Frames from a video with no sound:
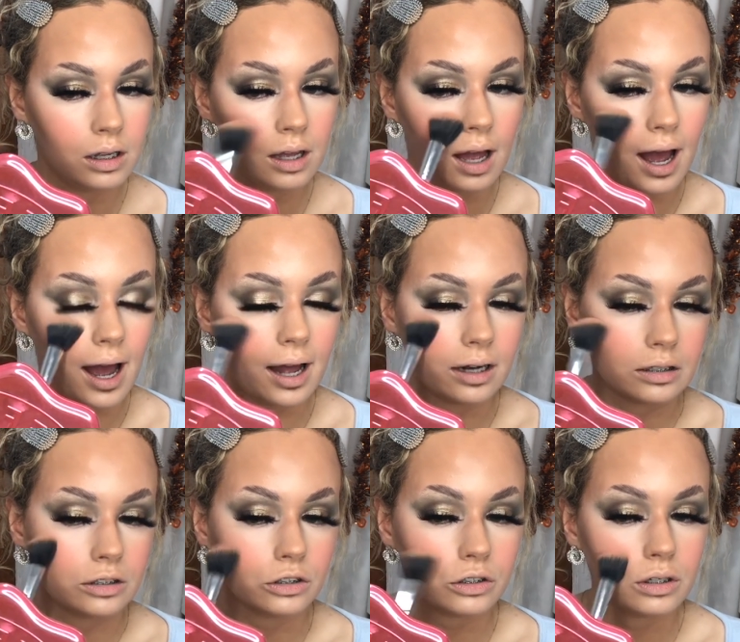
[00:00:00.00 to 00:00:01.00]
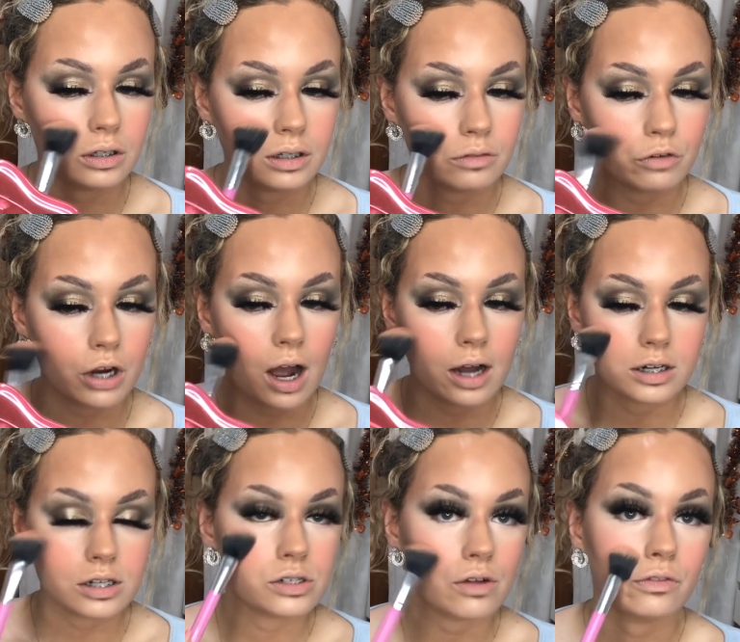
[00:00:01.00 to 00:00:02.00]
and regardless
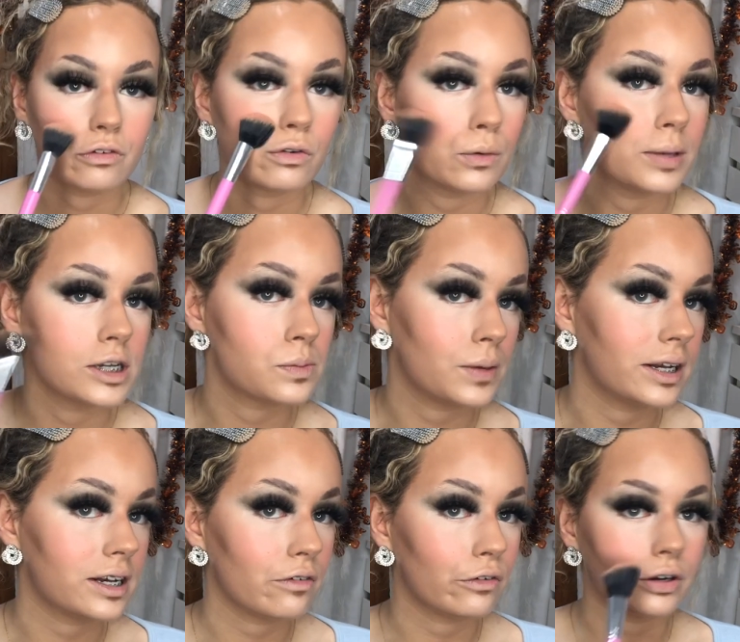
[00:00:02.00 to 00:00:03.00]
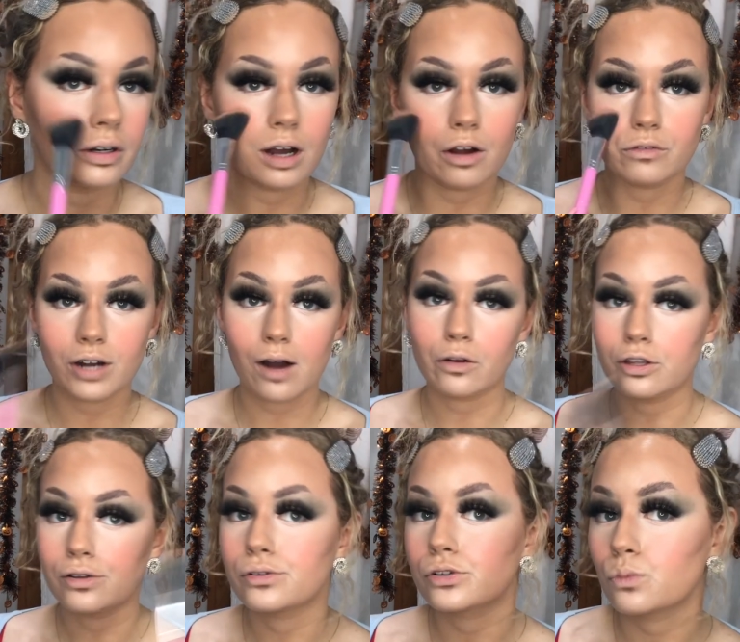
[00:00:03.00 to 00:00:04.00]
of the formulas being different, I've now
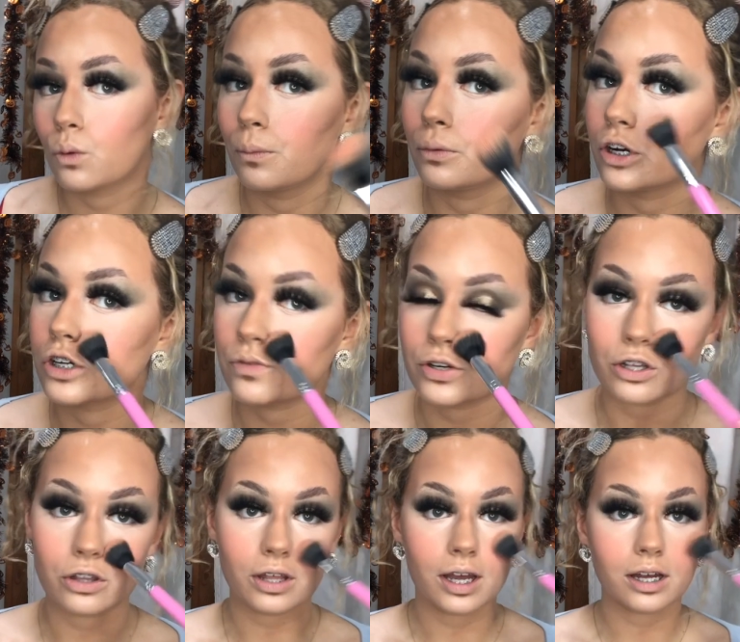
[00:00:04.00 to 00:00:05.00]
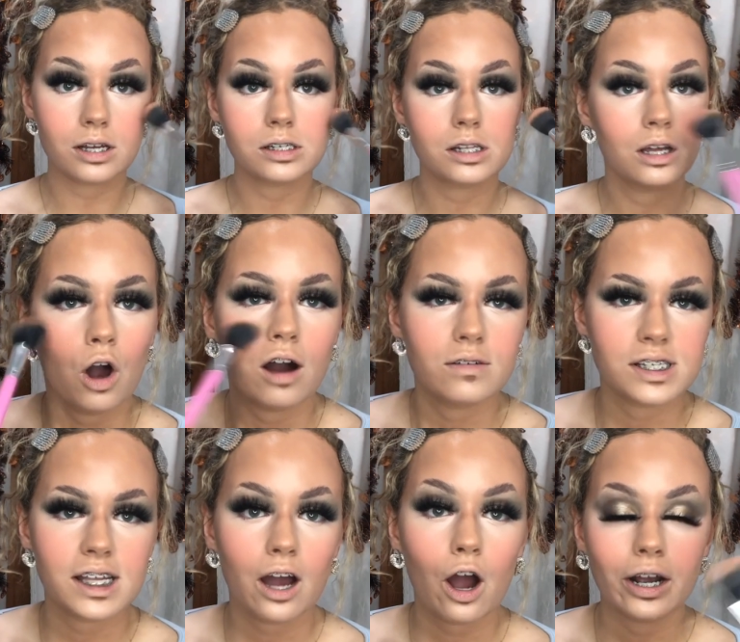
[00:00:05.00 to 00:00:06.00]
used one brush for two things. Obviously
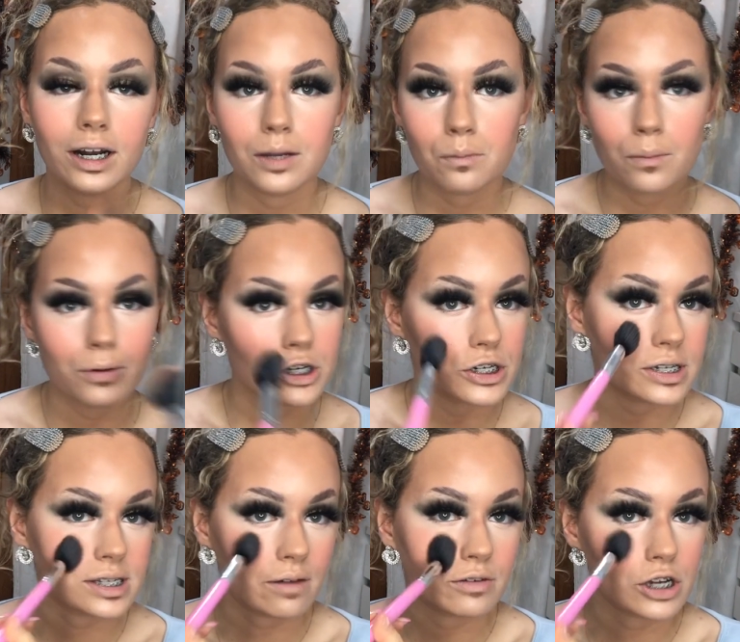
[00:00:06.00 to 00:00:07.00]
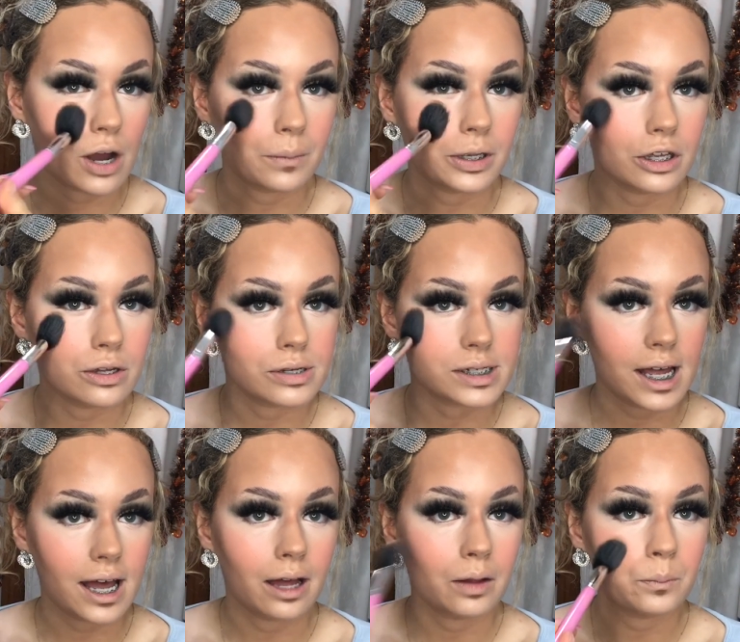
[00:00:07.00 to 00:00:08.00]
I clean my brushes every time I use
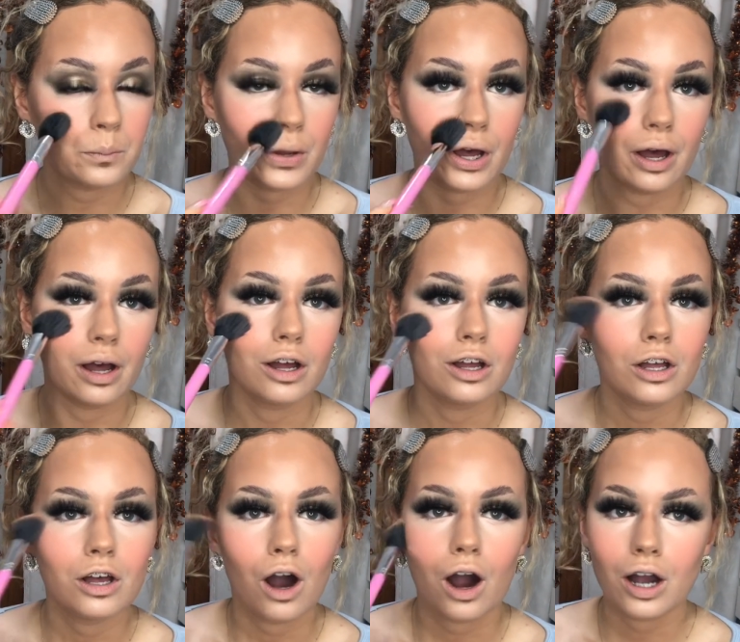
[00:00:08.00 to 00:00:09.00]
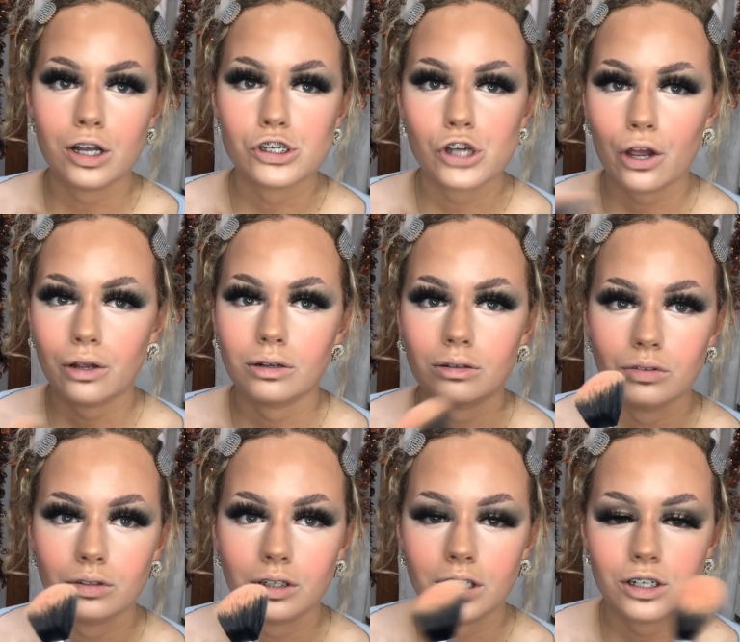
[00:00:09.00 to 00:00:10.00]
it, but I don't
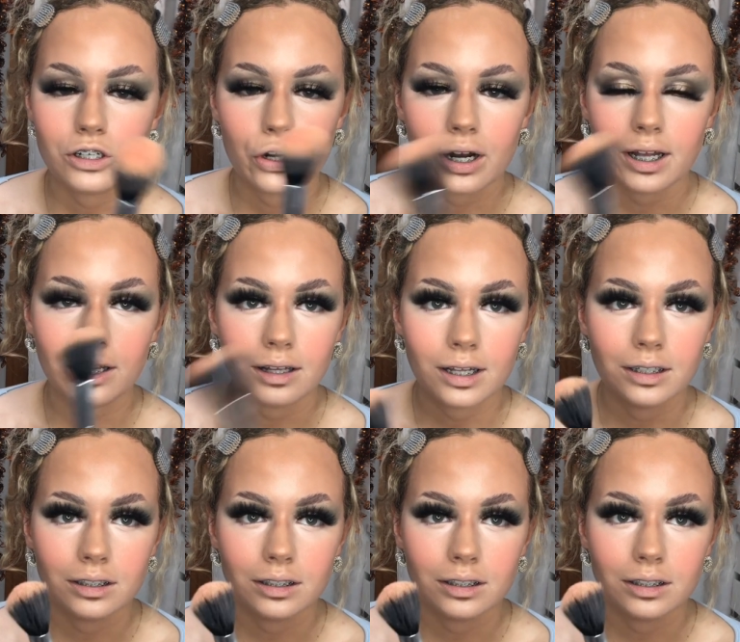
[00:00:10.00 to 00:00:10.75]
need to clean this